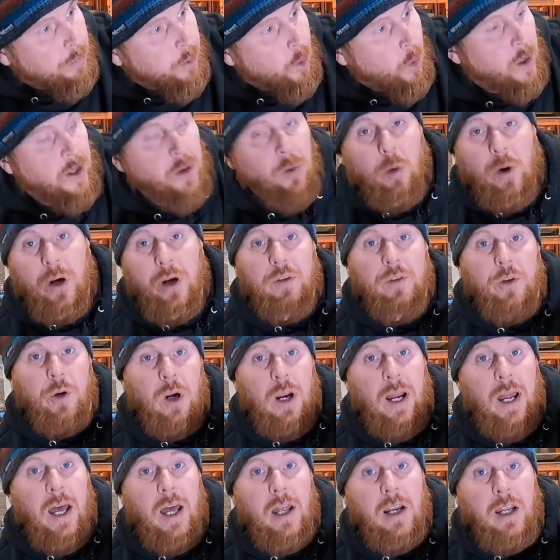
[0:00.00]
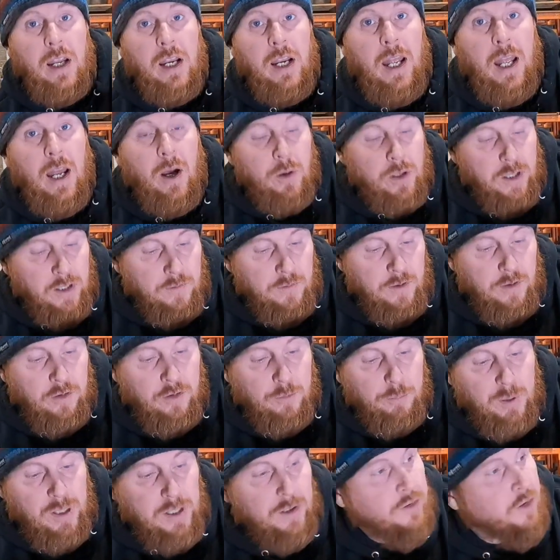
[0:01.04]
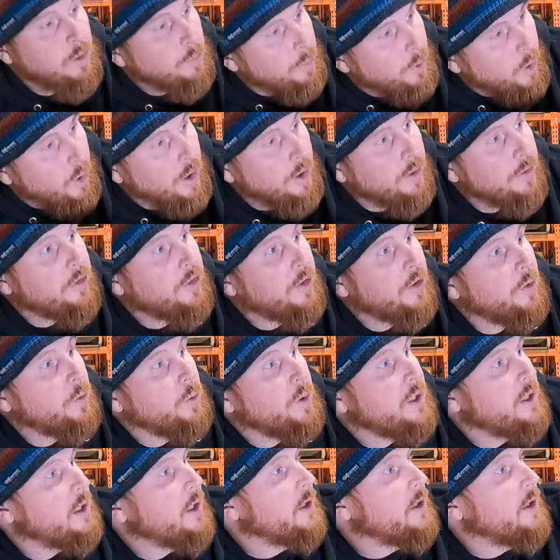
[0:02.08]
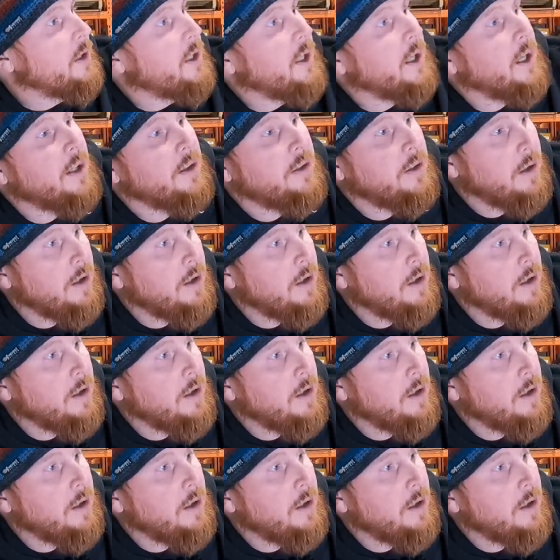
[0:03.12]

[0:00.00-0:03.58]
point where they're at and how to get this piece apart so that we can get